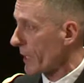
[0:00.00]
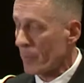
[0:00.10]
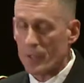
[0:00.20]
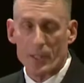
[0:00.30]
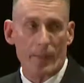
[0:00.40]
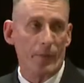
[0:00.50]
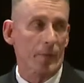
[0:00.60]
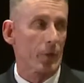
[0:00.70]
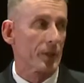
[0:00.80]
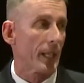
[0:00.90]
in the Pacific
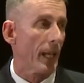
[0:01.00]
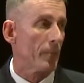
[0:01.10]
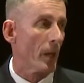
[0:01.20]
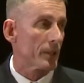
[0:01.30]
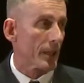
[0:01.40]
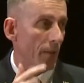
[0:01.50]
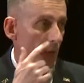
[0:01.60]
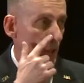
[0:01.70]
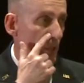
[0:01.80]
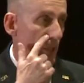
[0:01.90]
for 10 months
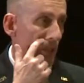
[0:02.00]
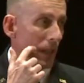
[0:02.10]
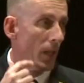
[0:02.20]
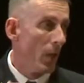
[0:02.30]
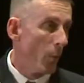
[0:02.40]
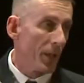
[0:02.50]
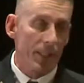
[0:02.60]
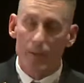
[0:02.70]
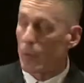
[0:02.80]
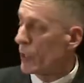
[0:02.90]
every year. We,
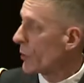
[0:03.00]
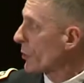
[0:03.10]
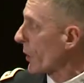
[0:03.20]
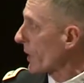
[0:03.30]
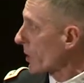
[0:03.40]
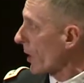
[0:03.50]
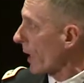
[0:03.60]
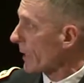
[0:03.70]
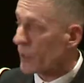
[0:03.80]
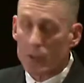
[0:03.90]
can, we do traditional
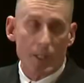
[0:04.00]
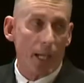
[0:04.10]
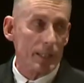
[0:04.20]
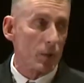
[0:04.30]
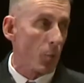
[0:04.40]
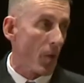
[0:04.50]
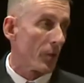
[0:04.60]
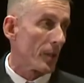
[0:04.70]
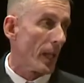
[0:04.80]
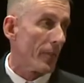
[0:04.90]
exercises with
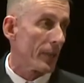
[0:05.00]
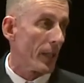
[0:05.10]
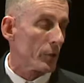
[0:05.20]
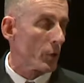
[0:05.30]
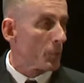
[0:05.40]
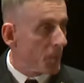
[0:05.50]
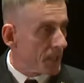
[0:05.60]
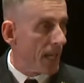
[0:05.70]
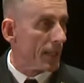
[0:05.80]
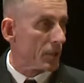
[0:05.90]
those 11 countries, but
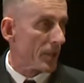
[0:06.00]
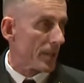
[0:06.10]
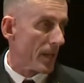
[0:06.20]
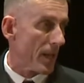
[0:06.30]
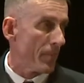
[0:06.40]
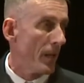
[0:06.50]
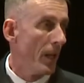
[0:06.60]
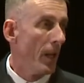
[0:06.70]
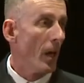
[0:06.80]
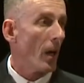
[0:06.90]
not just them.
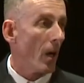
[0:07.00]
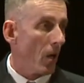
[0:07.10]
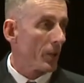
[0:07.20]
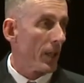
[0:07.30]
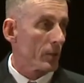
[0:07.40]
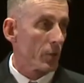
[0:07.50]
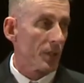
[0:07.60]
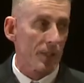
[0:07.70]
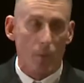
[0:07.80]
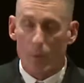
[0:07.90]
All
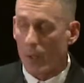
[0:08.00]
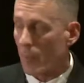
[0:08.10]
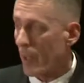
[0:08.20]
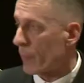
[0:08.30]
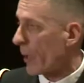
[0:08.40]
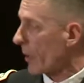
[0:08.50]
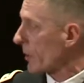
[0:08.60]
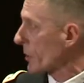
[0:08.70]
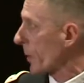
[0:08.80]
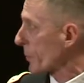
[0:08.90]
countries that we want to build
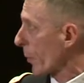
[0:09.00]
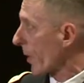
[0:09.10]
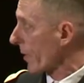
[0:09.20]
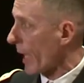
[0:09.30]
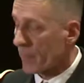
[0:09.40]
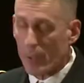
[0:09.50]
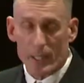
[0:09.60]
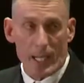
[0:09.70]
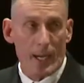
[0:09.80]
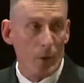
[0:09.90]
partnerships with, like
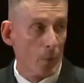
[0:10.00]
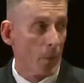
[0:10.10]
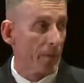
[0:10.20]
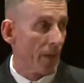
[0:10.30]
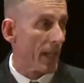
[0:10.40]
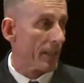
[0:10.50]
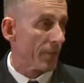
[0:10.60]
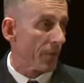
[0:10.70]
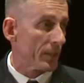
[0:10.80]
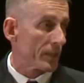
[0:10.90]
Palau, who we've had a
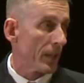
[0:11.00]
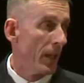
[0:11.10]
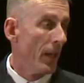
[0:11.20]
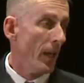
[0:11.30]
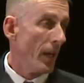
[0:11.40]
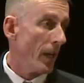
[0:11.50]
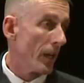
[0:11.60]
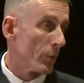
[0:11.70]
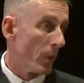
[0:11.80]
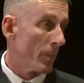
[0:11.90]
defense uh,
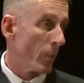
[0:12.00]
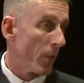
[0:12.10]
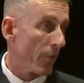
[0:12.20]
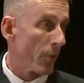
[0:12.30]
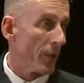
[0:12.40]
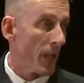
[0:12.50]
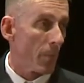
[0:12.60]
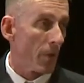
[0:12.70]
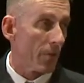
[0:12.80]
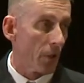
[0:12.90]
agreement with for a
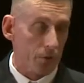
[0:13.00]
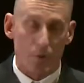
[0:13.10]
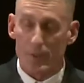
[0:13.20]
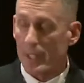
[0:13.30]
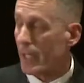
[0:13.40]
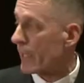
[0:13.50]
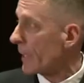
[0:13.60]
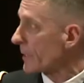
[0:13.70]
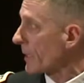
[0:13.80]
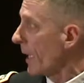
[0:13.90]
number of years, for
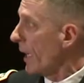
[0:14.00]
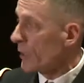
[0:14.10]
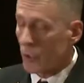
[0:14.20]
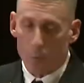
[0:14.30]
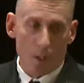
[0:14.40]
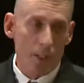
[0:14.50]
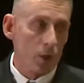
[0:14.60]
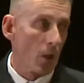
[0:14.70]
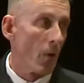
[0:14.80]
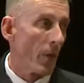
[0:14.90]
decades to really
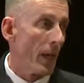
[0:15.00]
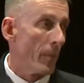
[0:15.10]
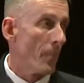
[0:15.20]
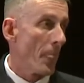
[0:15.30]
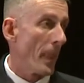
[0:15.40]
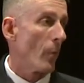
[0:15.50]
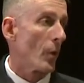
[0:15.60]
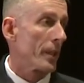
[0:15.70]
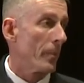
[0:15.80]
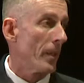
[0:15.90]
show them that
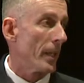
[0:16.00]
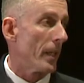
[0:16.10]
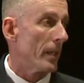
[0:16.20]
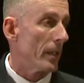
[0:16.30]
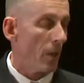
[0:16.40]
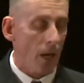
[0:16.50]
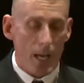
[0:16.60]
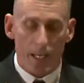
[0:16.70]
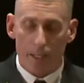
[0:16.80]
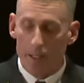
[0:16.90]
we're committed. You know, I
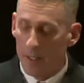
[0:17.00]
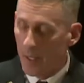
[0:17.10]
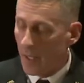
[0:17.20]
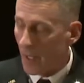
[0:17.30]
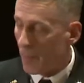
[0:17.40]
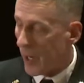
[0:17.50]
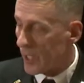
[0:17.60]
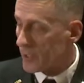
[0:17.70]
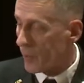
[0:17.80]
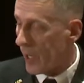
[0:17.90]
had a, a
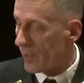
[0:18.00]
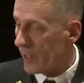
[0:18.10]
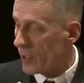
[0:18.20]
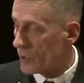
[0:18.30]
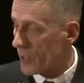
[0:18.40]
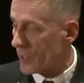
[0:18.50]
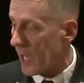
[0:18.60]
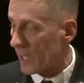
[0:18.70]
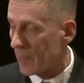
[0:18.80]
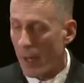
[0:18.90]
boss of mine that used to
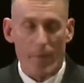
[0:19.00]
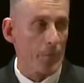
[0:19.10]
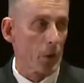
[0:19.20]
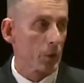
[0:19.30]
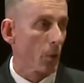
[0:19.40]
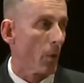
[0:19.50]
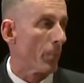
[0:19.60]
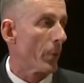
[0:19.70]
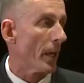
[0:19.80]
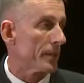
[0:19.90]
talk about virtual
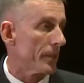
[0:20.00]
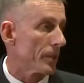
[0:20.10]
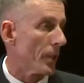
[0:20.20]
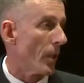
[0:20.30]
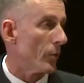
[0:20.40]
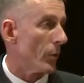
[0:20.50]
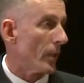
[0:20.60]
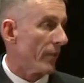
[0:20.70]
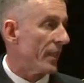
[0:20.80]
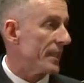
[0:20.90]
presence, you know,
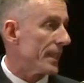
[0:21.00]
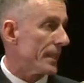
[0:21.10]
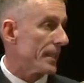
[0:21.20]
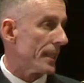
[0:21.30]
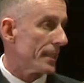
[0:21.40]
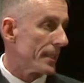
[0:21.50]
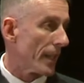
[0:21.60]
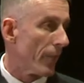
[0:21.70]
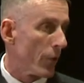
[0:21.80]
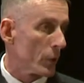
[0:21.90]
doing VTCs. He
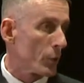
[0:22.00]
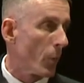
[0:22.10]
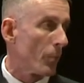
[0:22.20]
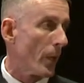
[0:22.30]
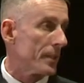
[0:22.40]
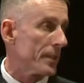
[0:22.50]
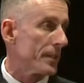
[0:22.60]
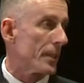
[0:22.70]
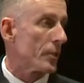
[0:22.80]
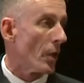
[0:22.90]
said, virtual
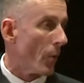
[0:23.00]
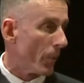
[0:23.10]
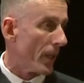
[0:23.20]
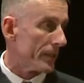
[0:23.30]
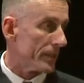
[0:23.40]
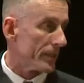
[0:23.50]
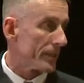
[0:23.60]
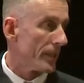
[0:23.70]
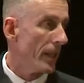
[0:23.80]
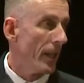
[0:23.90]
presence is no
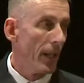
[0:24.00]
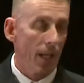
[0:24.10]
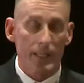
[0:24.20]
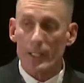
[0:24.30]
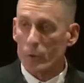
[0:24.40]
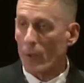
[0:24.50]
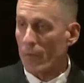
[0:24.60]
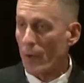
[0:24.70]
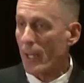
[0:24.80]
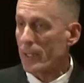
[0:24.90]
presence. And that's what,
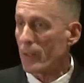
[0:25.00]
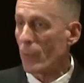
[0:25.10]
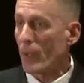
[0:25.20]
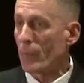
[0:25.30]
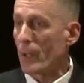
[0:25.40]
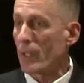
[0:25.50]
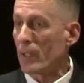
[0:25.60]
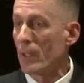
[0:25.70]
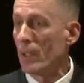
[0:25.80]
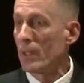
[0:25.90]
frankly, we've been
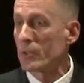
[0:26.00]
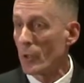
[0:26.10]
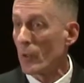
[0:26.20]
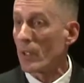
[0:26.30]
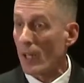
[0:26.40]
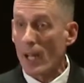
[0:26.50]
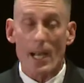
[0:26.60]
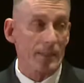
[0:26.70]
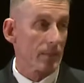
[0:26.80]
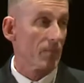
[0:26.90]
doing the
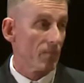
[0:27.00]
last